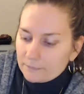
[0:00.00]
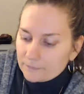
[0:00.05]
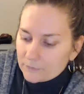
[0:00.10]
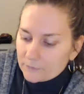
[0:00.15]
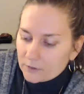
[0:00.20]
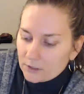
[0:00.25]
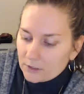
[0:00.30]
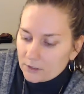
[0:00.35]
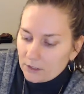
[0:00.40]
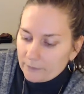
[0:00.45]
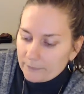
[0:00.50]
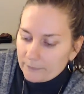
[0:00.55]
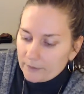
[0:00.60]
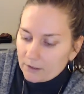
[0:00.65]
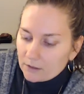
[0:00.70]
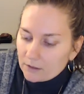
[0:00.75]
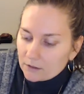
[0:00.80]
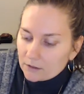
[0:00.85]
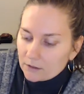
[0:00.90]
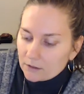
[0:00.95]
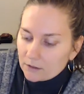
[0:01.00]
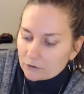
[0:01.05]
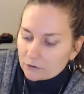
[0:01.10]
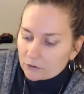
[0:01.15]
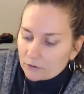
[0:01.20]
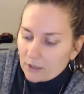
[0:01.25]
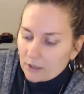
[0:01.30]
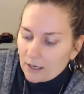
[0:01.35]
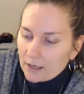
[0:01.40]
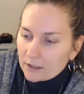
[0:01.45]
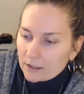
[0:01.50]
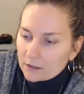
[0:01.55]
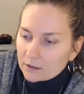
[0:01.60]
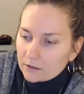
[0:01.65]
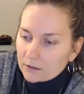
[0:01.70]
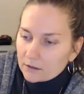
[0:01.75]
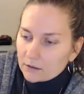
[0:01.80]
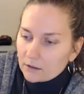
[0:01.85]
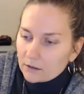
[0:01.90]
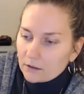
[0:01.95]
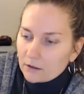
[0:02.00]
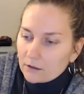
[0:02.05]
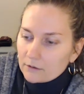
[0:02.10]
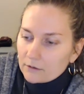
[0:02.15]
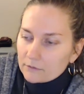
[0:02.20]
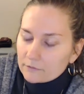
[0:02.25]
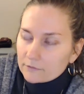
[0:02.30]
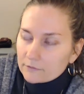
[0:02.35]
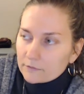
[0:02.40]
keeping a track of